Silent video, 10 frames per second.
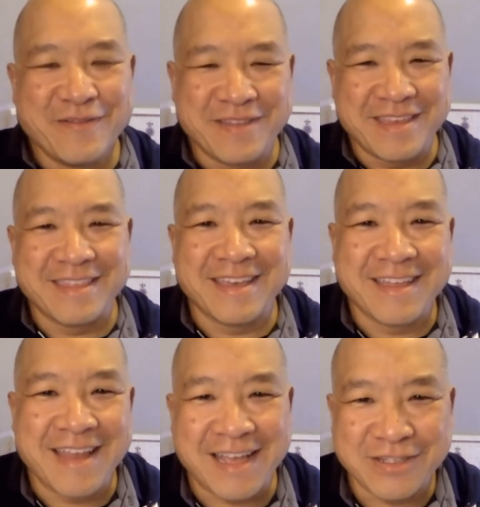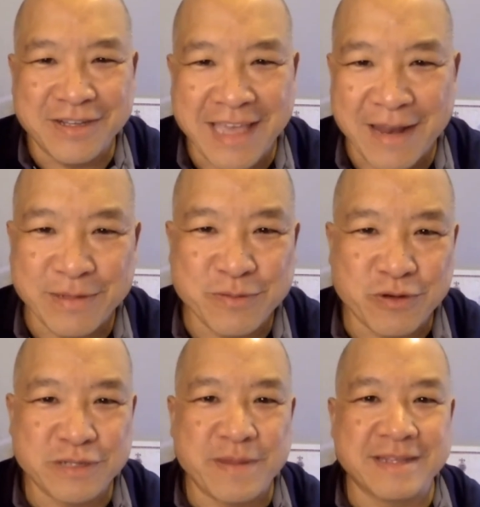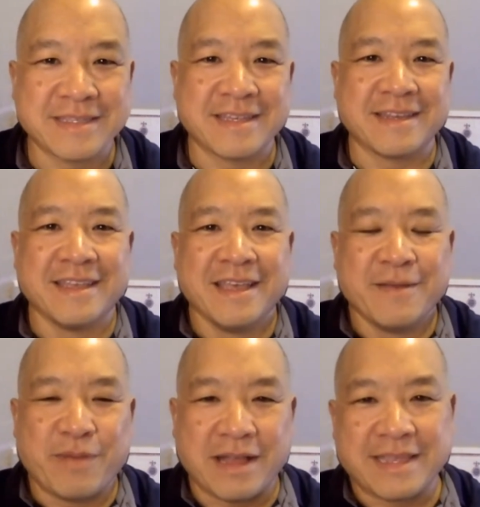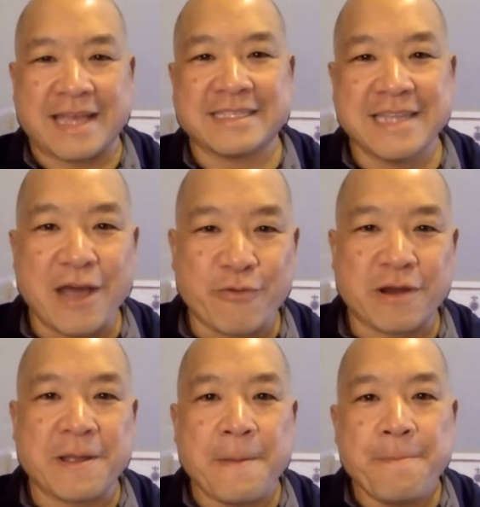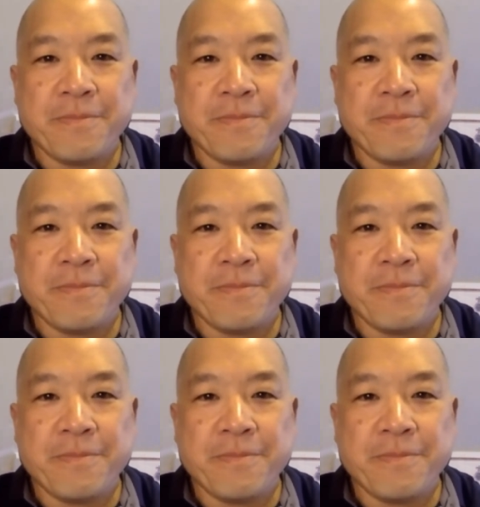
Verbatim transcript: within the national academy of sports medicine podcast network